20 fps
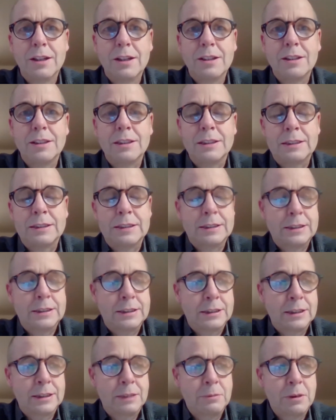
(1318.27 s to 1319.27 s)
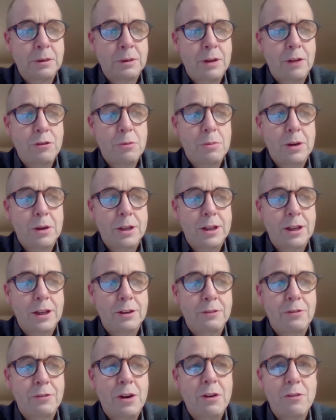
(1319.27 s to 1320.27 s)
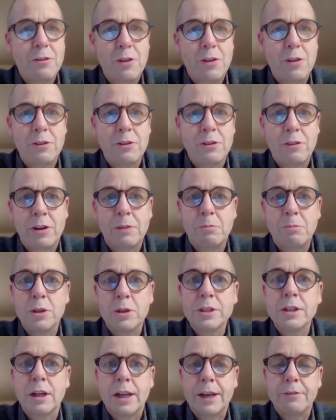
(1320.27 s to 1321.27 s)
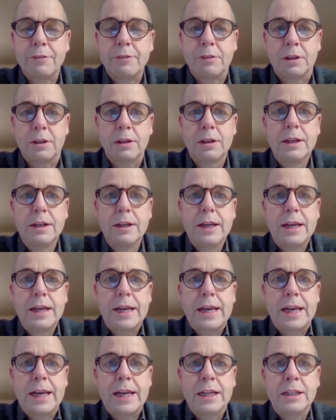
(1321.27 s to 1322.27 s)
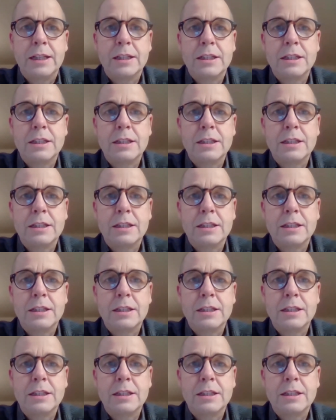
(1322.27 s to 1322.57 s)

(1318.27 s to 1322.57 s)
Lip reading: I mean, everybody at a very, very, very personal level, and